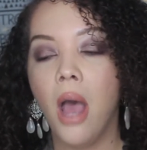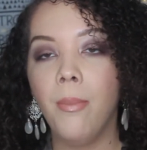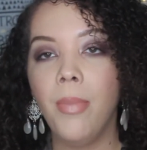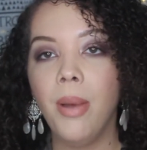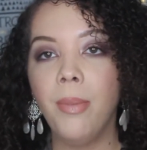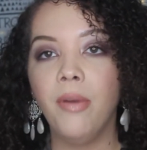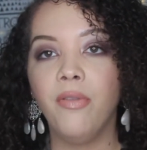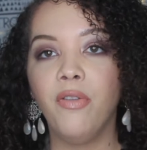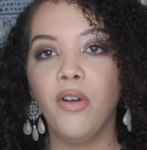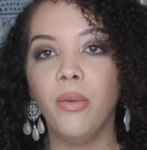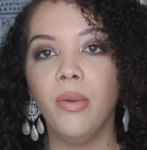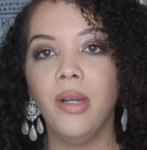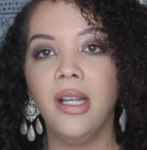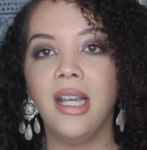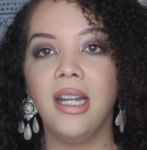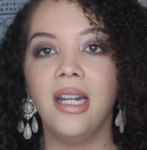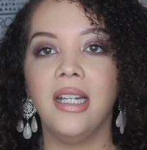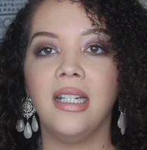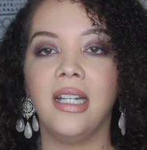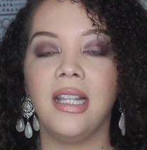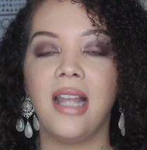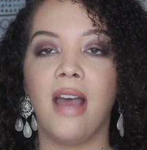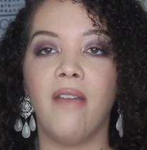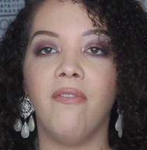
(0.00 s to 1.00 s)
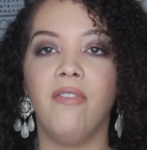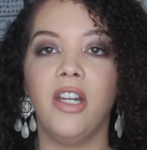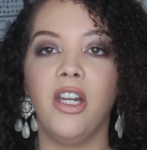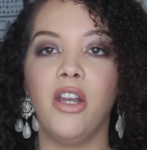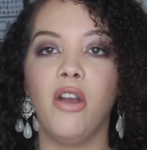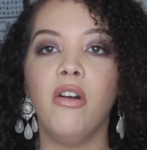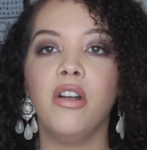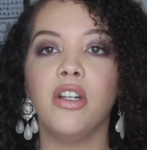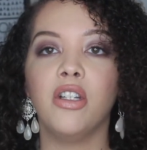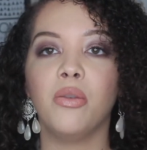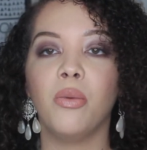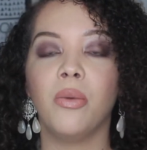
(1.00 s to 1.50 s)
But before we get into that
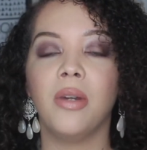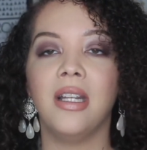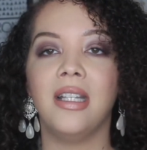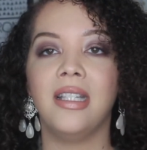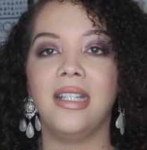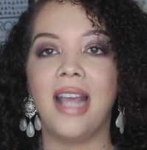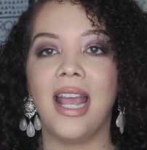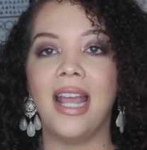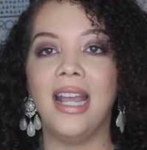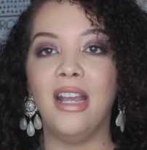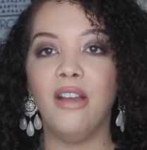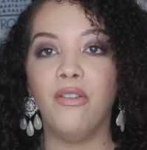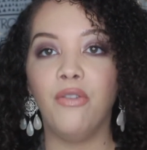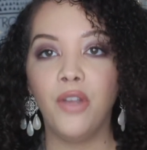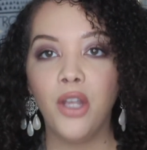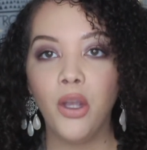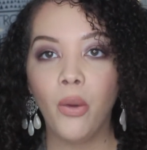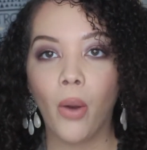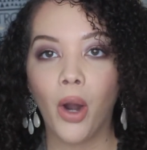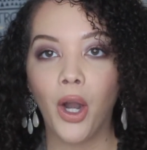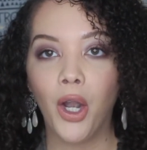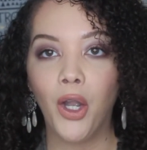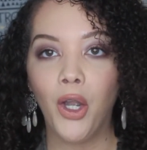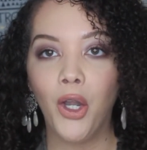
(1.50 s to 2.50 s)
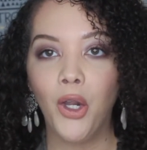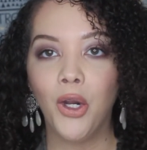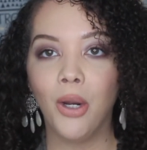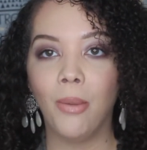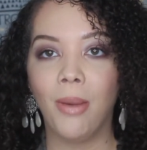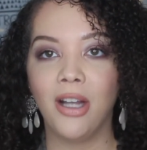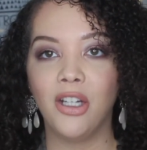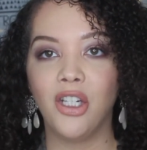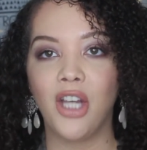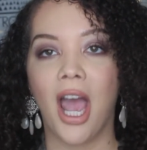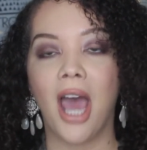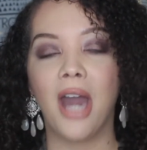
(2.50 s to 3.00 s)
video, I just want to say if you are new to
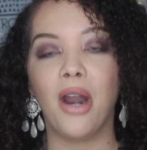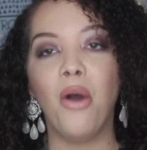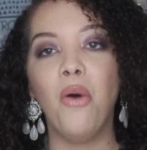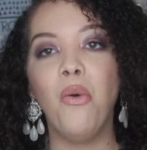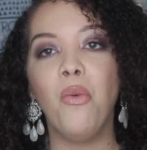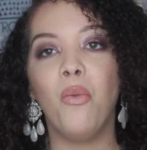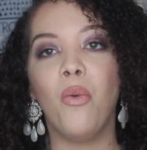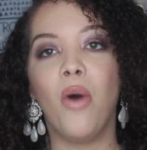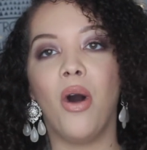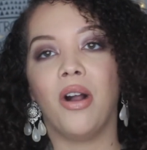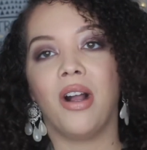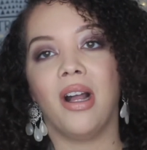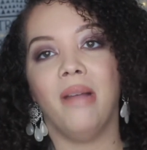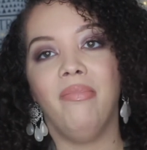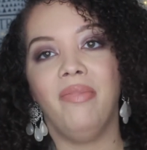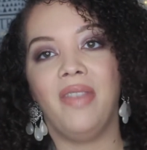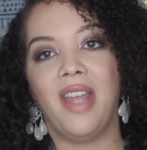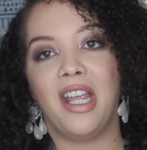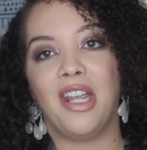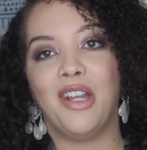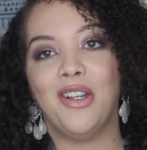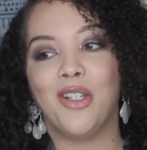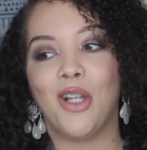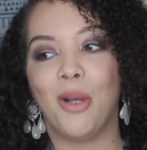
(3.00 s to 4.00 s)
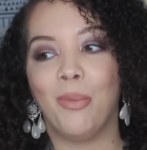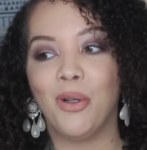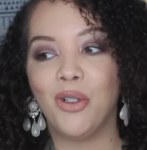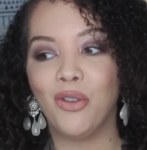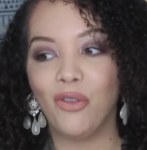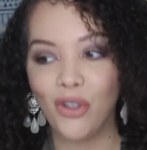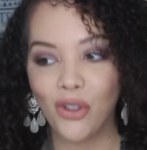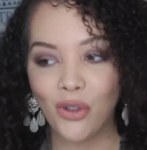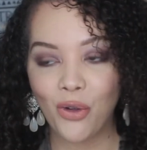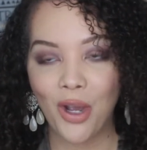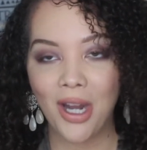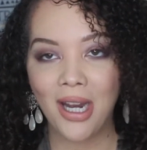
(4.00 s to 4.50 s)
my channel, welcome. Thank you so much
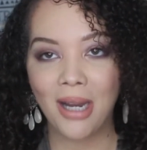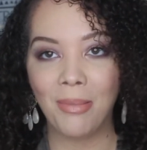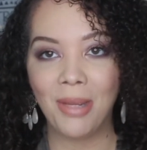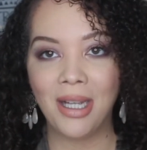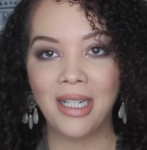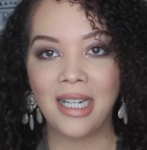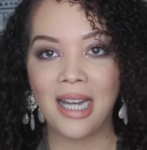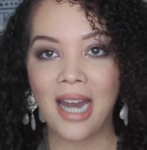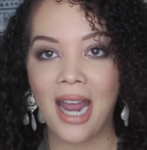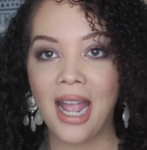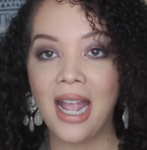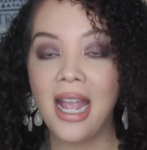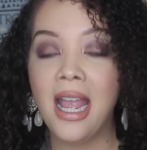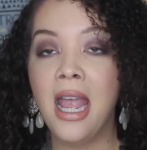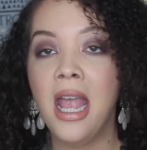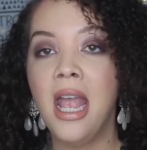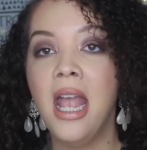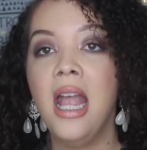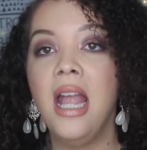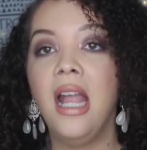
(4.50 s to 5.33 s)
for joining me today.